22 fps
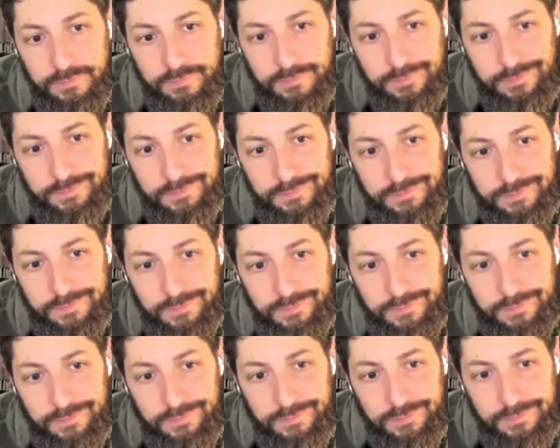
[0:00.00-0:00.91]

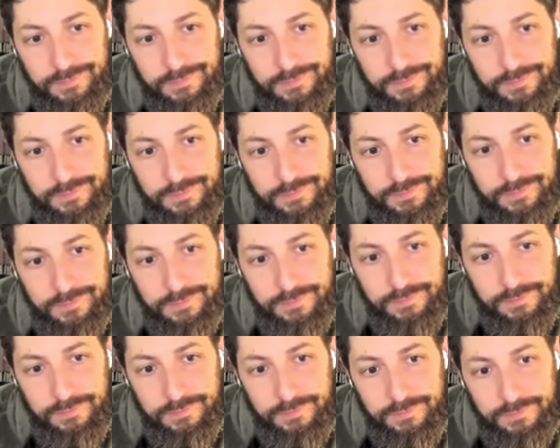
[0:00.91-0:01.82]

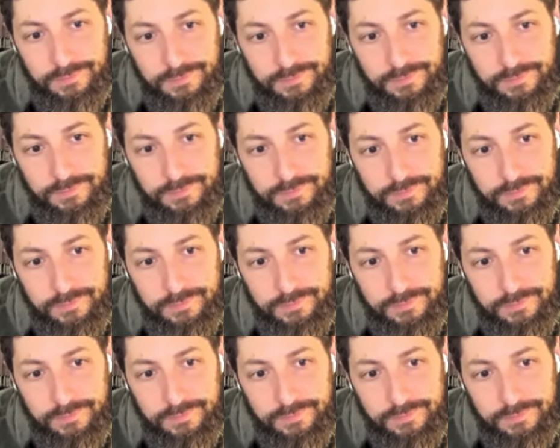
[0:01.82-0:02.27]
The person shown says nothing.